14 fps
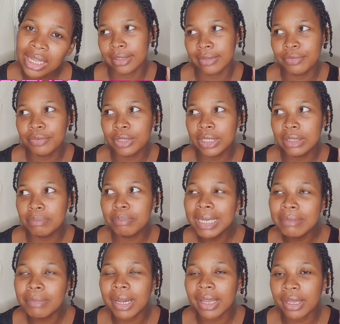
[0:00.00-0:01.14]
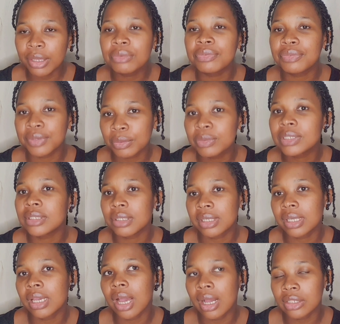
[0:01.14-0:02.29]
It, it made my hair feel
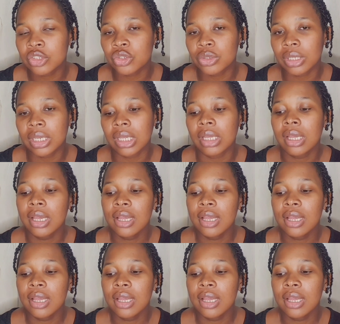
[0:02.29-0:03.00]
silky actually.